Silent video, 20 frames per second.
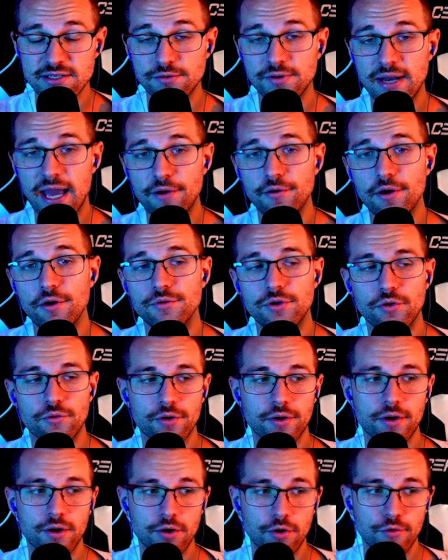So now I will no
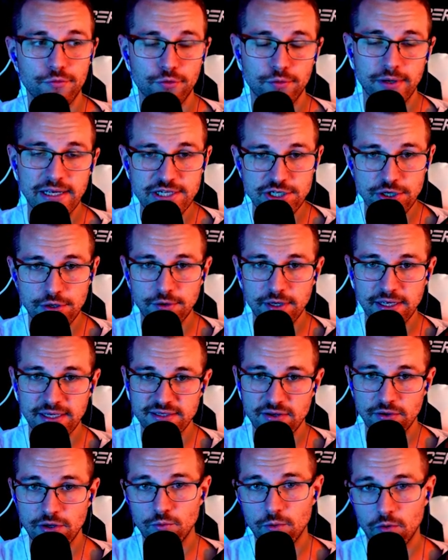longer go through each unit and
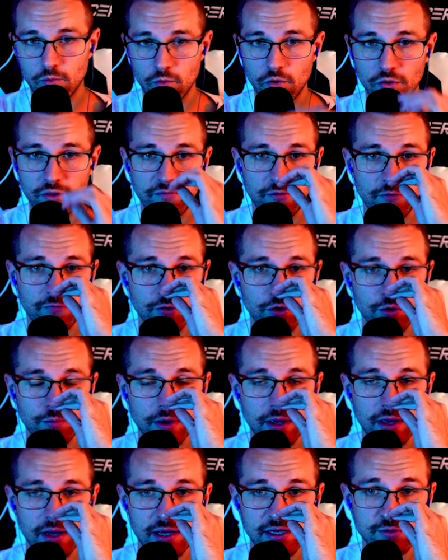tell you what role they fulfill,
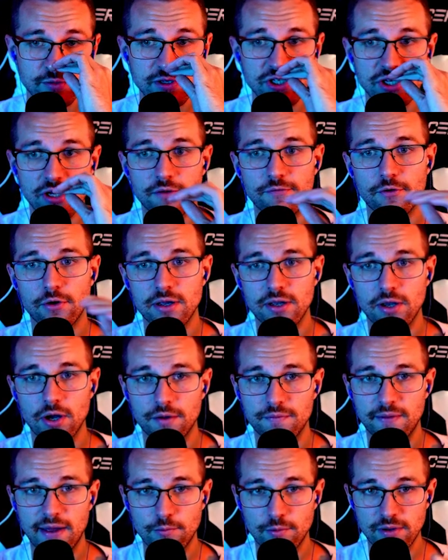because we should have already
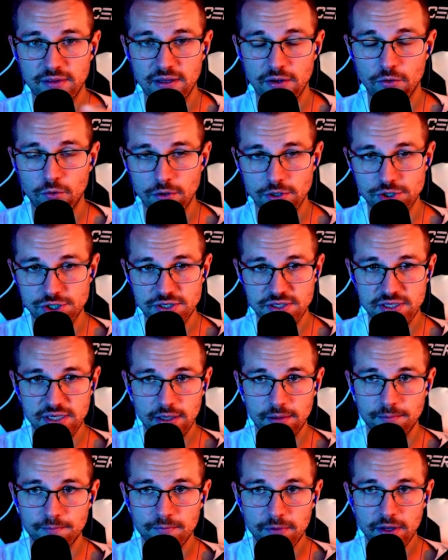gotten that with the origins
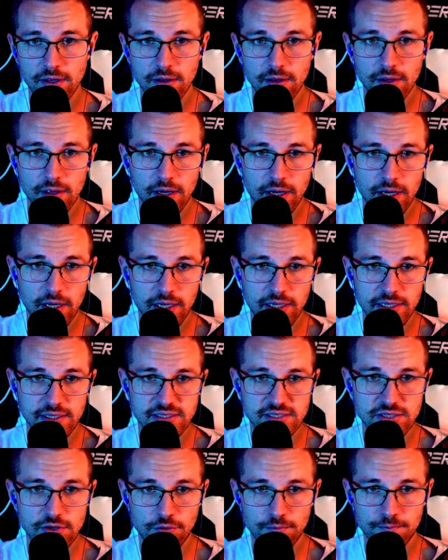here.
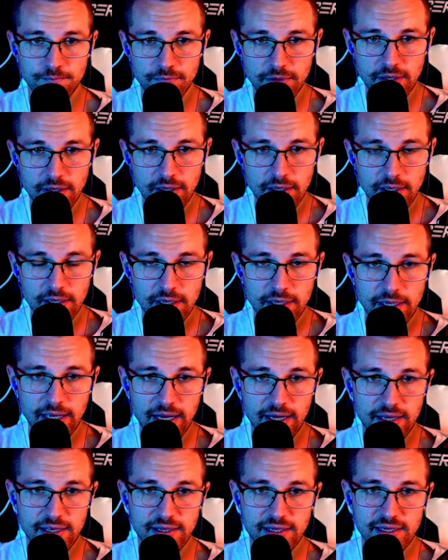So
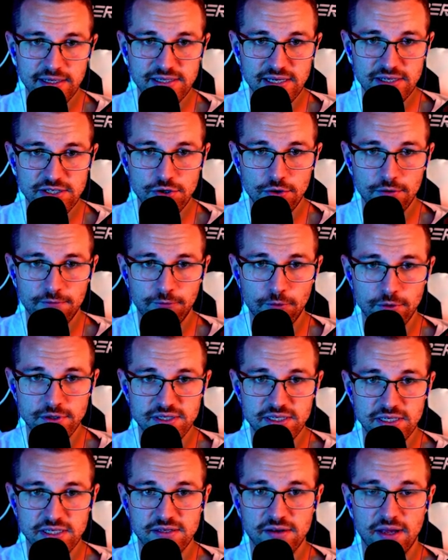yeah, and then it's a 2, 4,
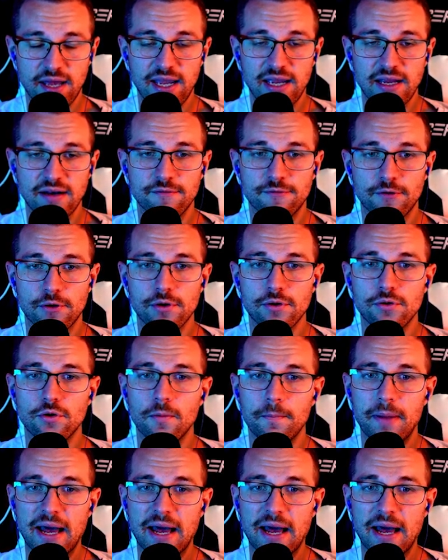6, 8 in vertical.